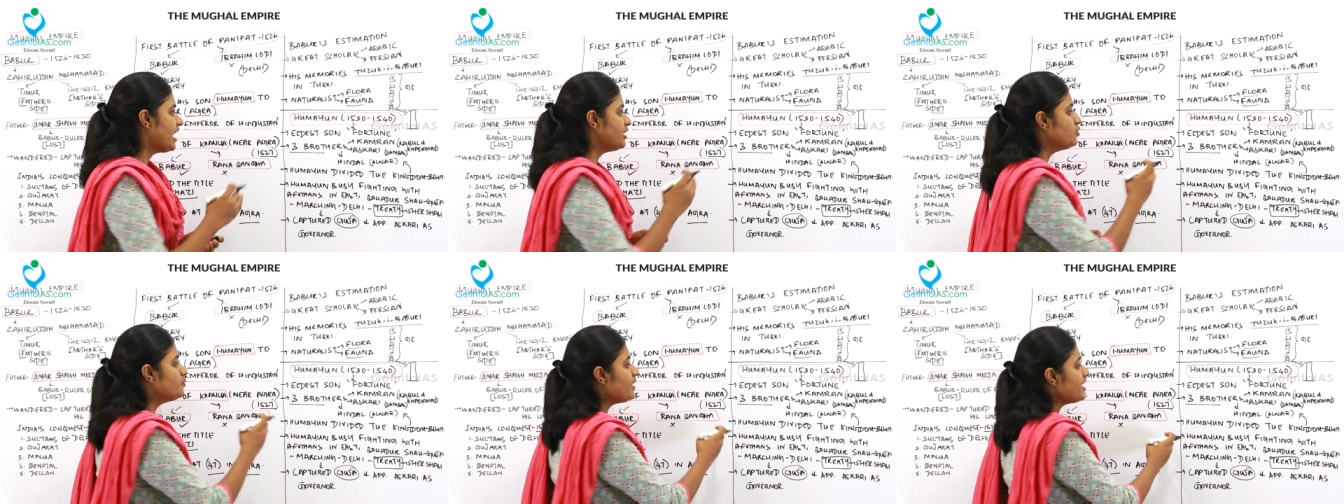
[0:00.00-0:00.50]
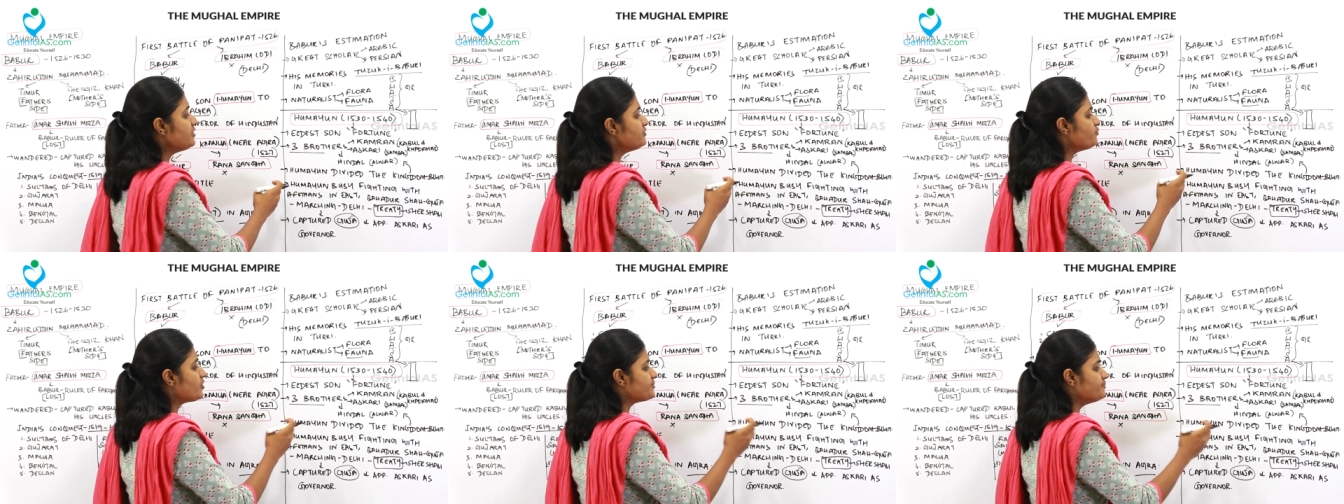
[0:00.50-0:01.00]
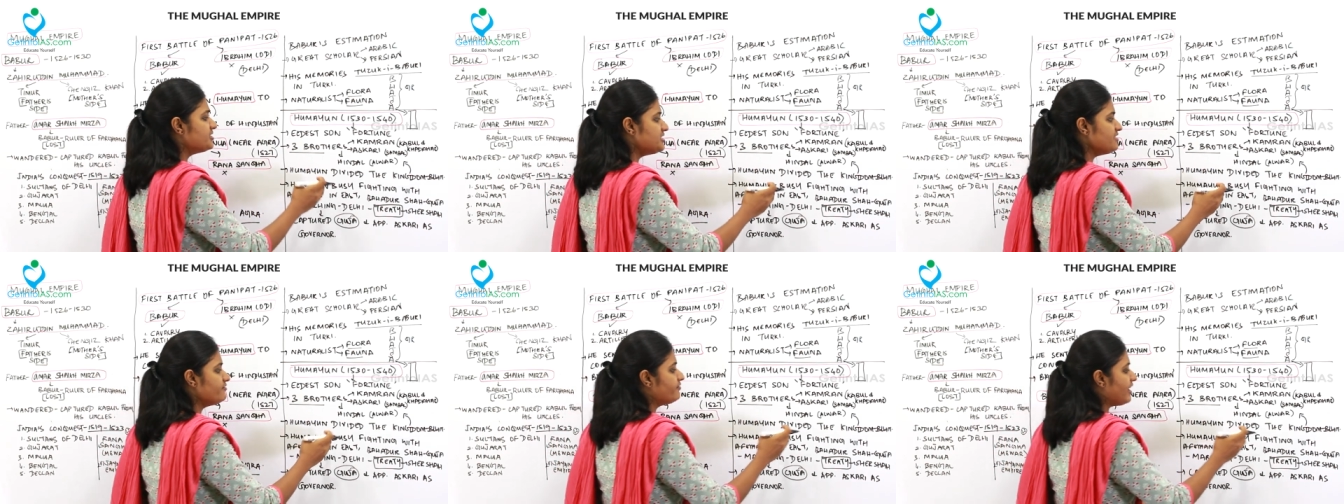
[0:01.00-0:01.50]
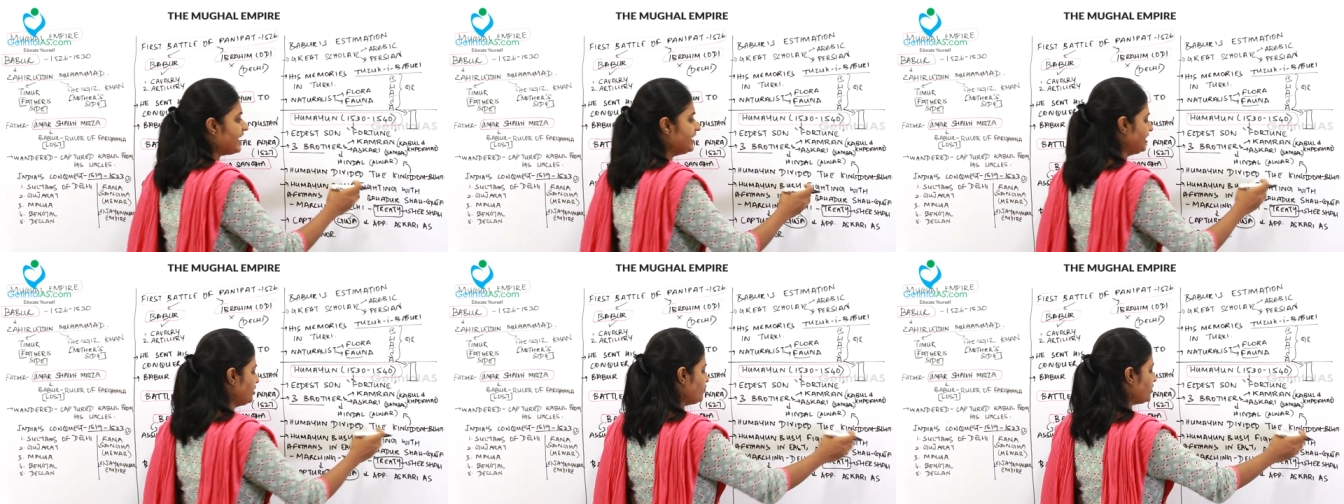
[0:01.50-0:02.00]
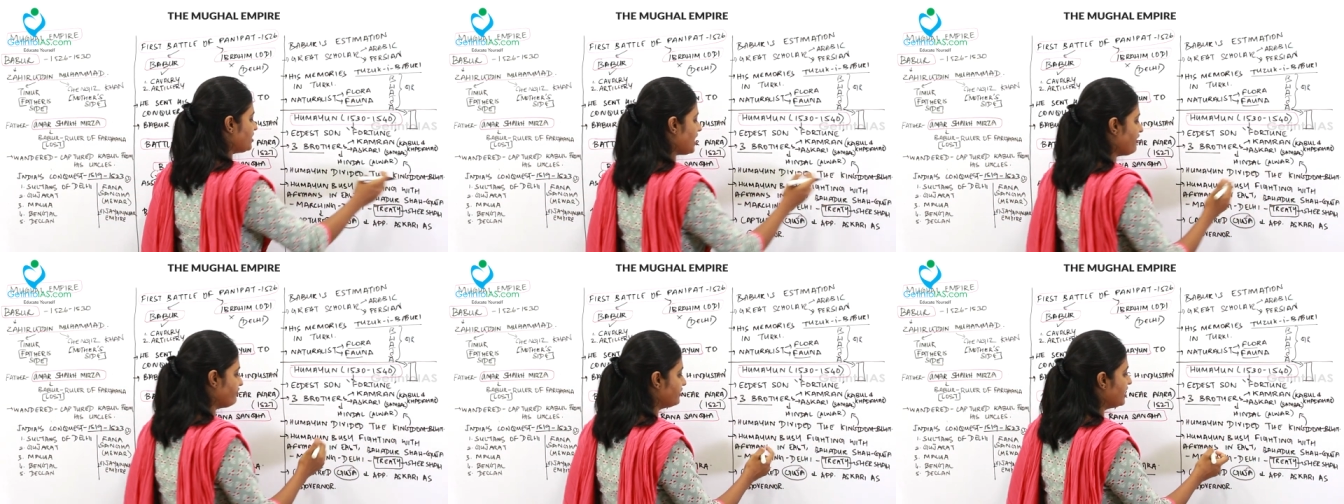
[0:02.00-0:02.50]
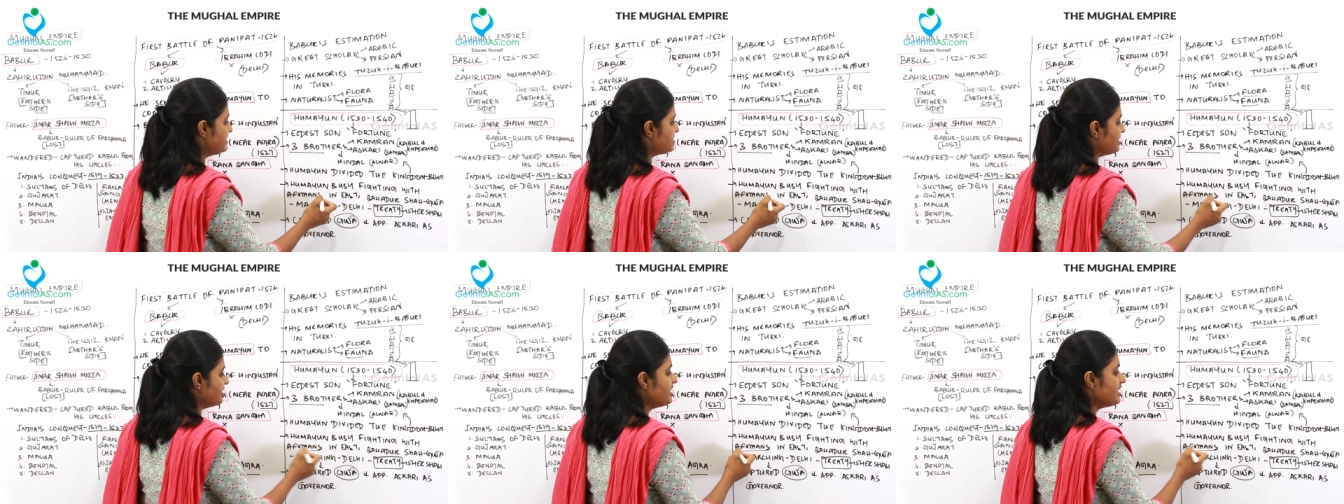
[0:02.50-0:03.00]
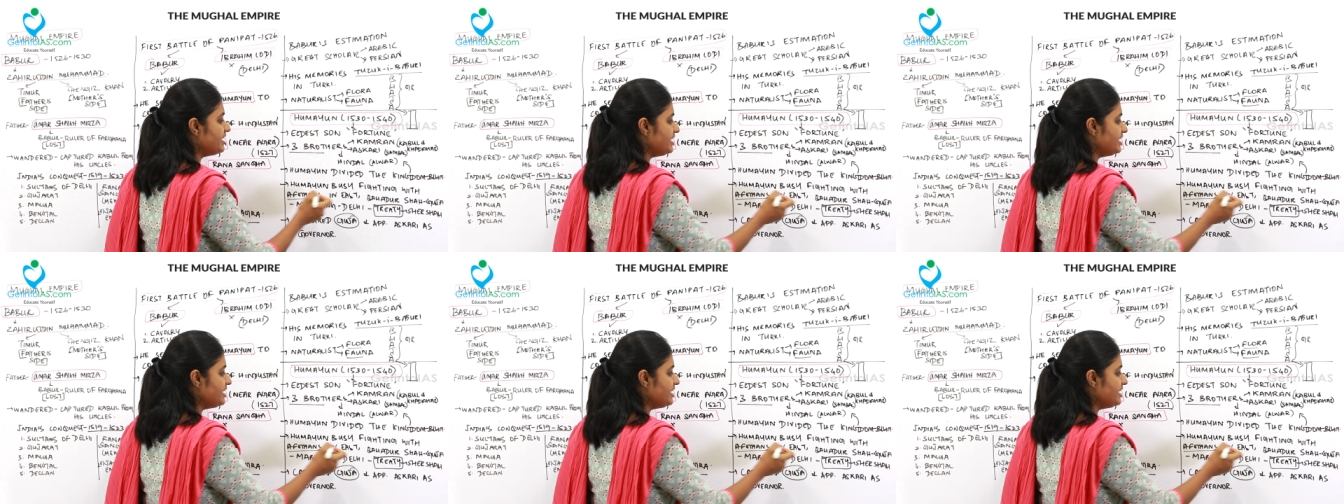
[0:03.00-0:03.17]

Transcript: And Humayun was busy fighting with the Afghans in the